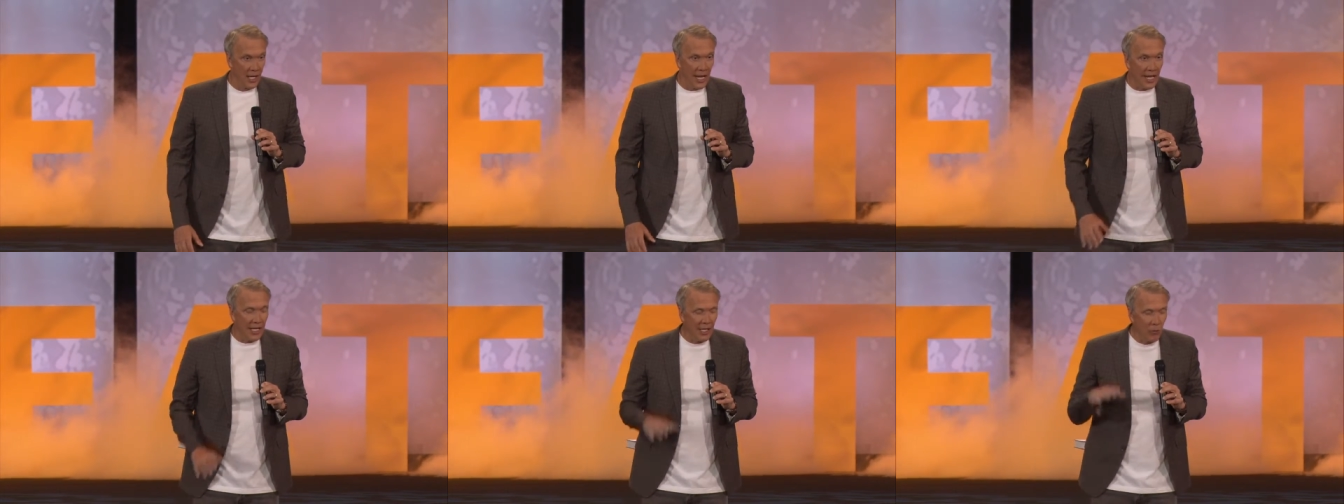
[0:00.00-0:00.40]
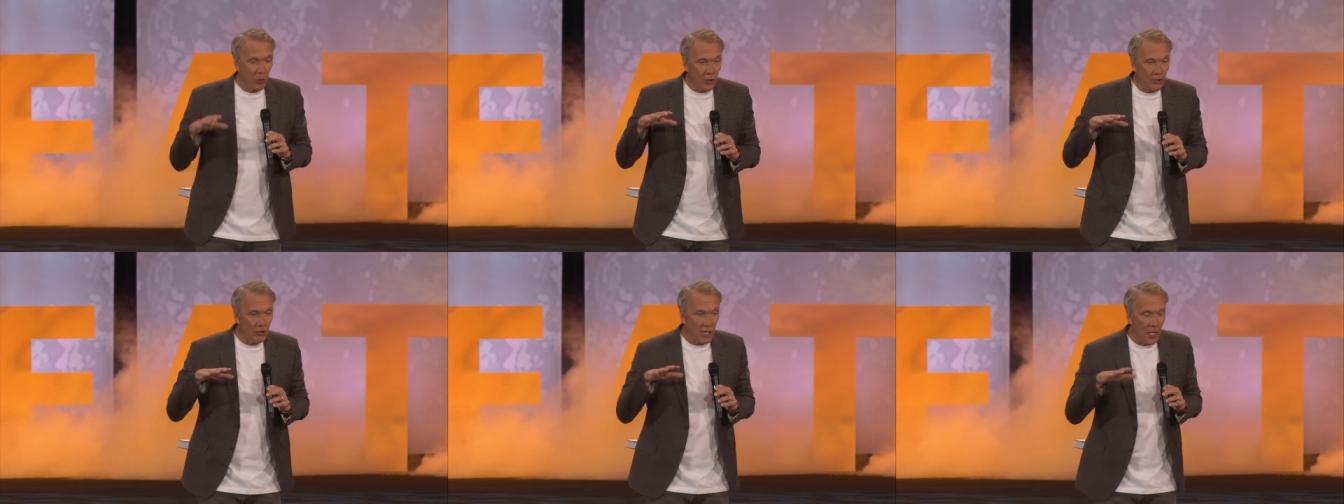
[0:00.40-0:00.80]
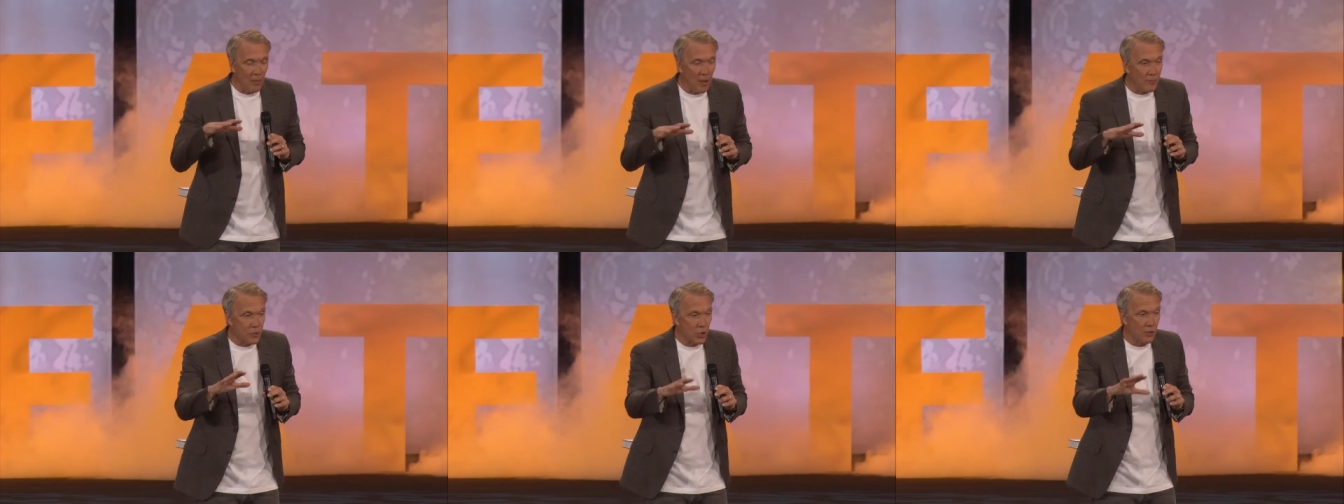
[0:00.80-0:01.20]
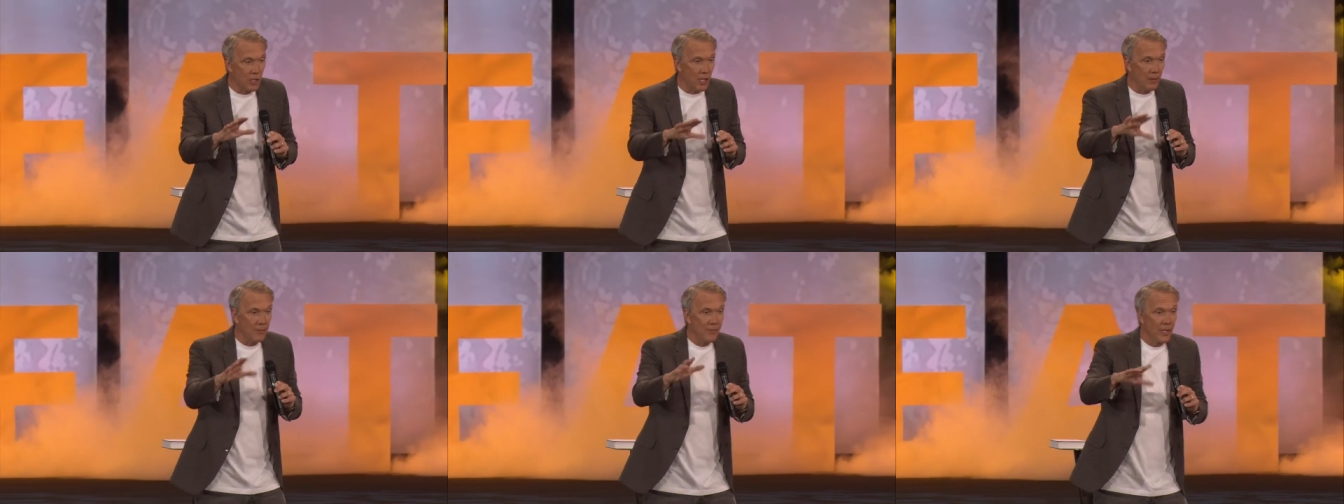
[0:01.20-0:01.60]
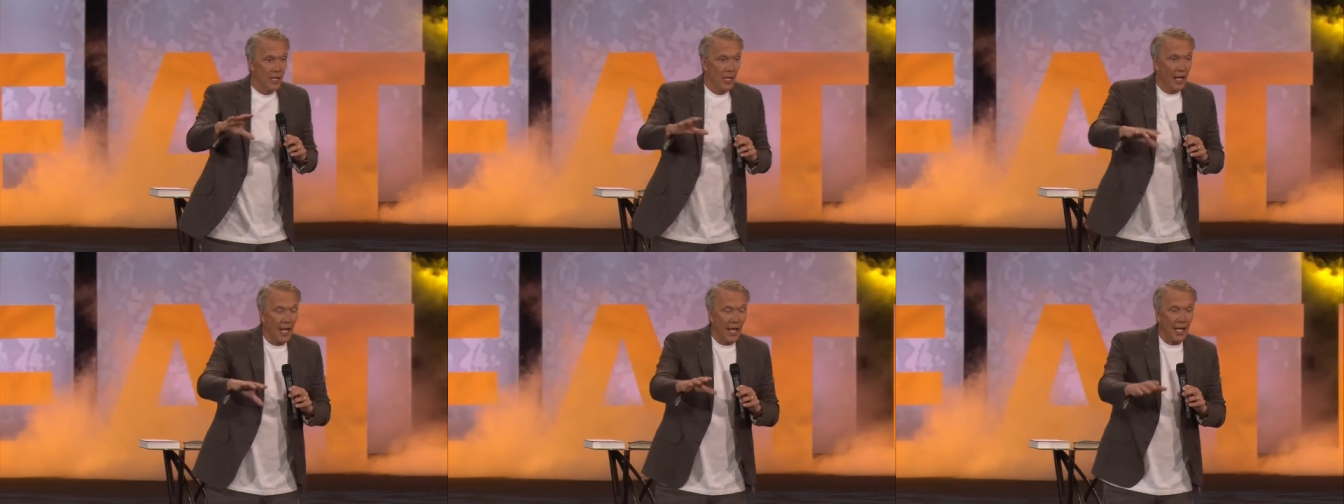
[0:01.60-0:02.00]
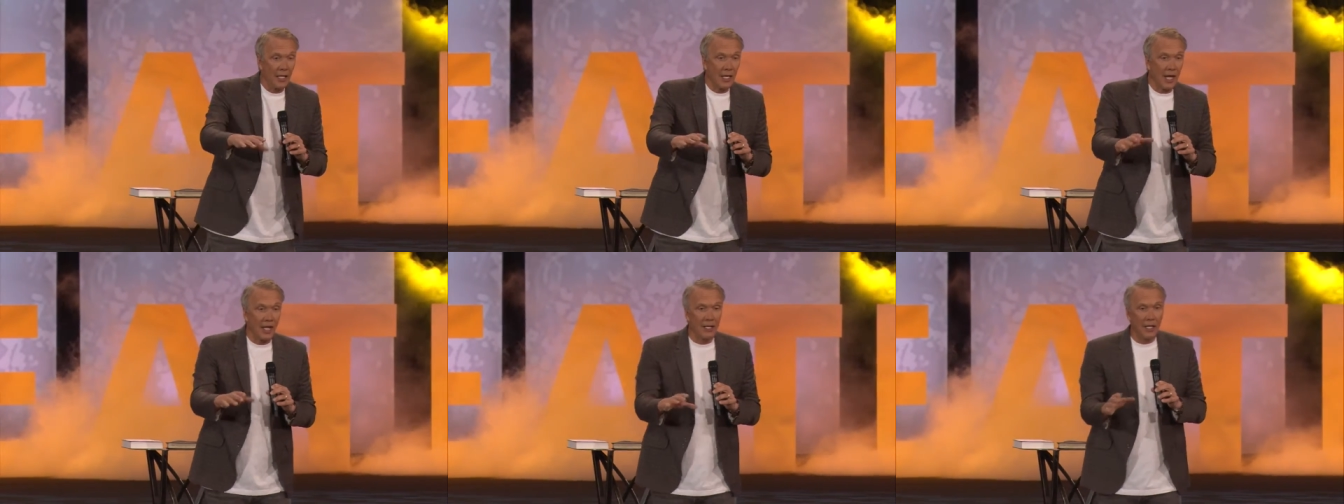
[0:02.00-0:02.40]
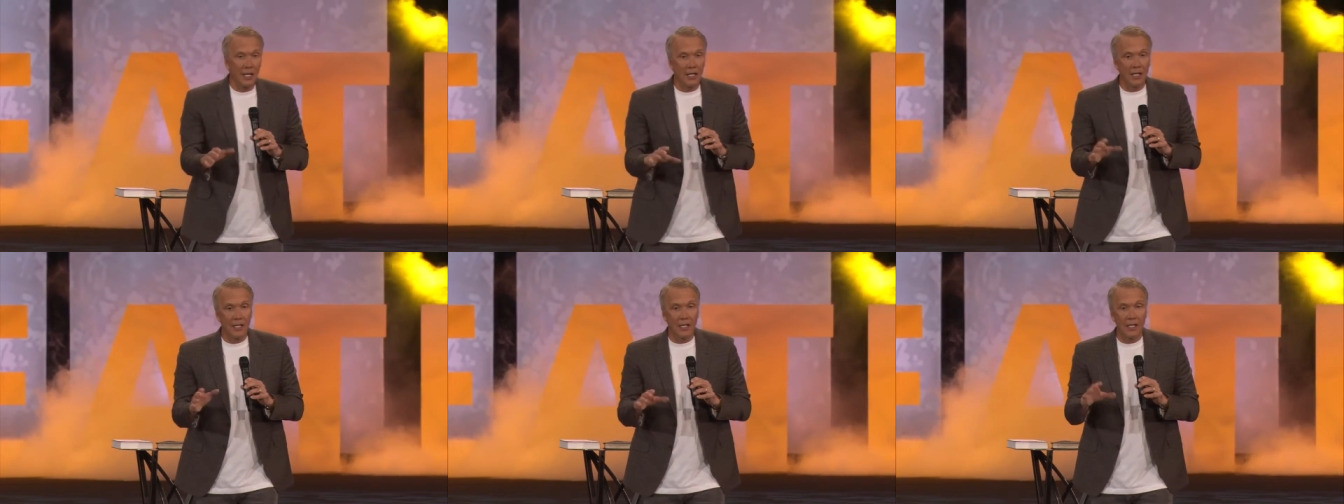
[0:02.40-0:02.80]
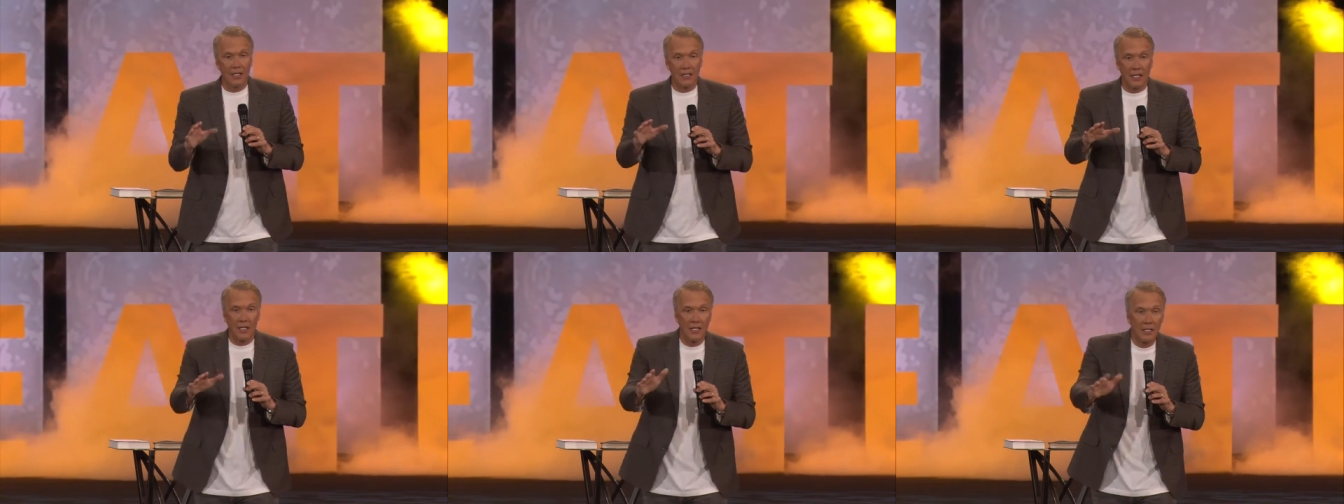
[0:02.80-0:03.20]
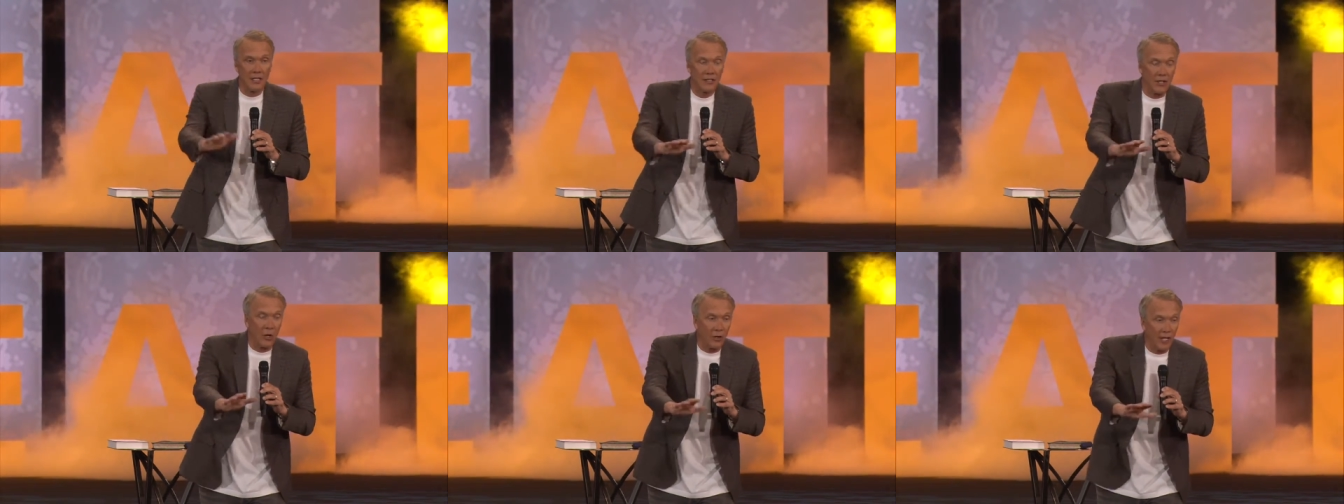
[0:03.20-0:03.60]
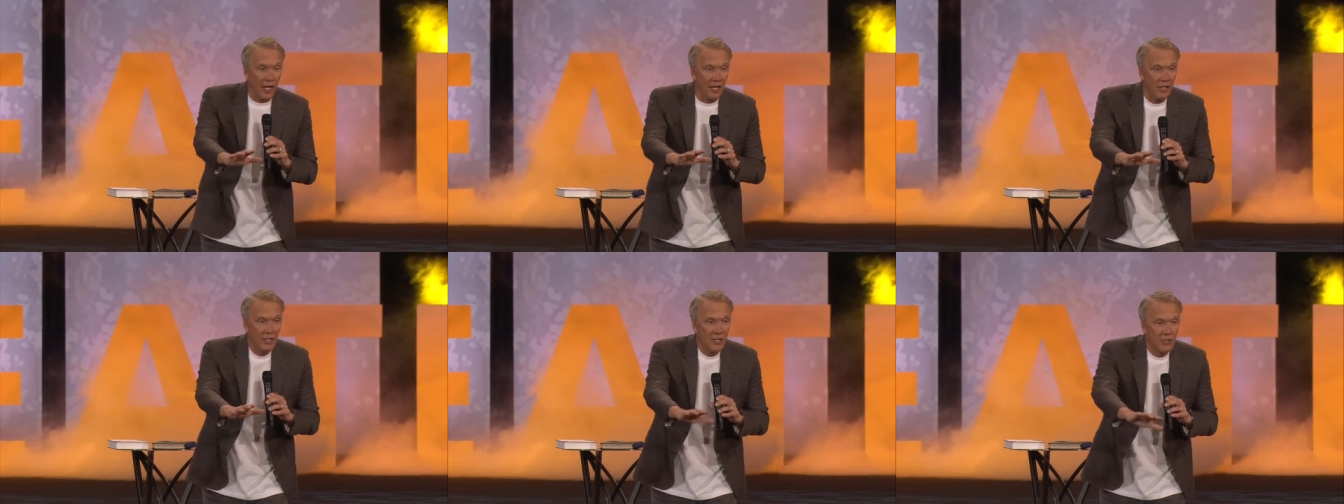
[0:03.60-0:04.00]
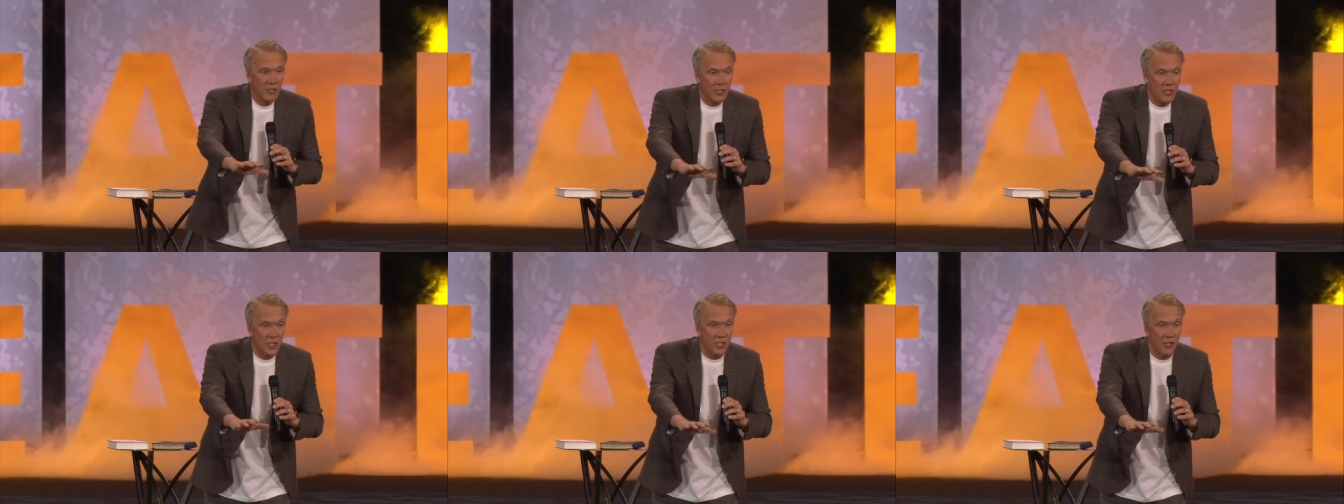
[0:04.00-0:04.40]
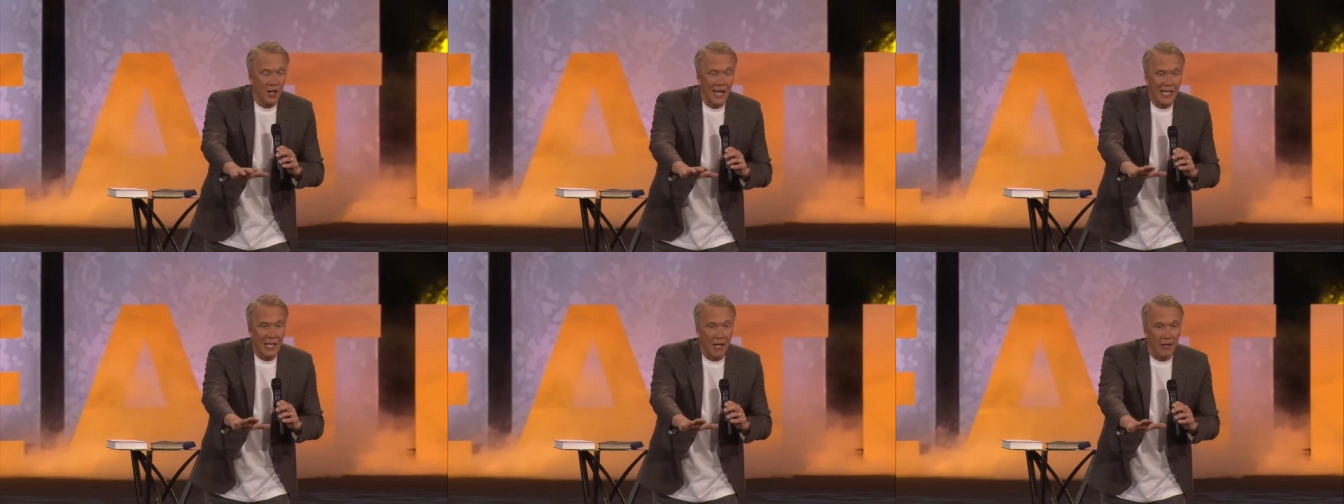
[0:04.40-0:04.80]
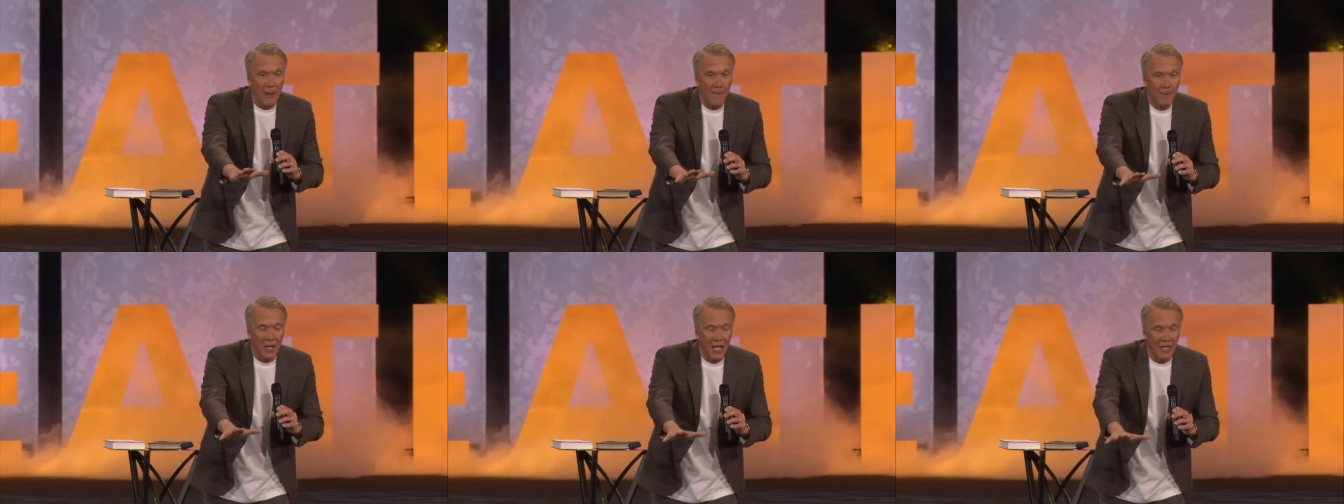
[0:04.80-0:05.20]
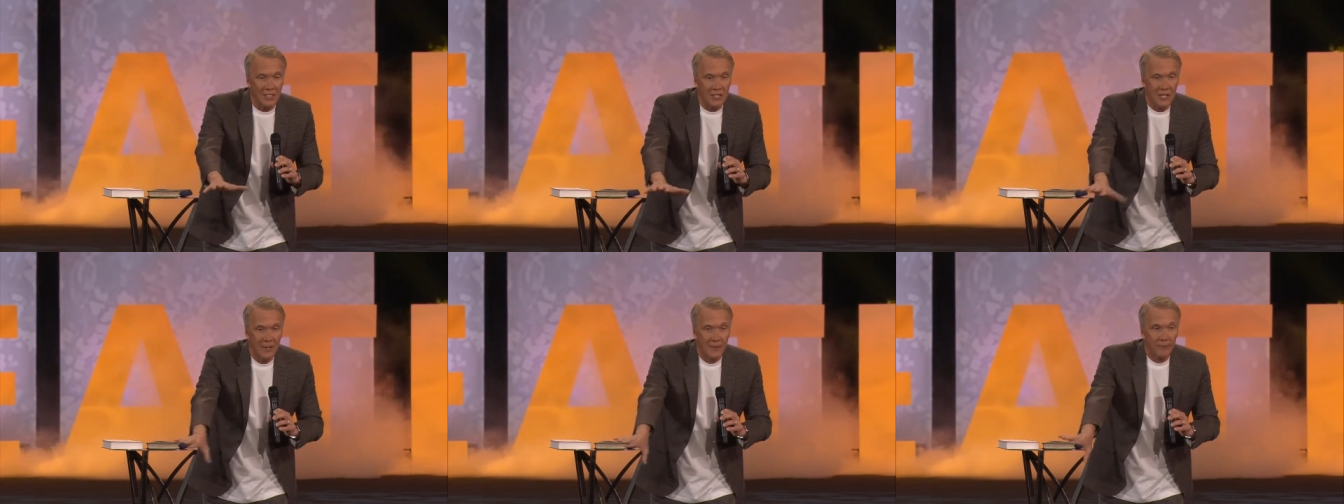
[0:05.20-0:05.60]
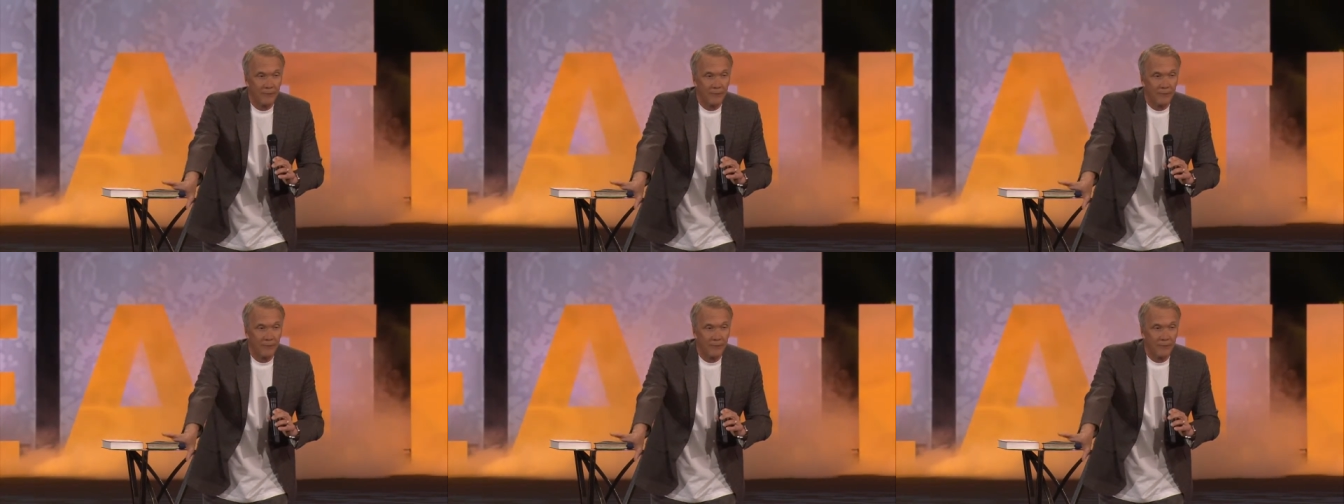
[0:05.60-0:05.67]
And he would come up to them and, and, he, and he, he, okay, just stick your hand out and pet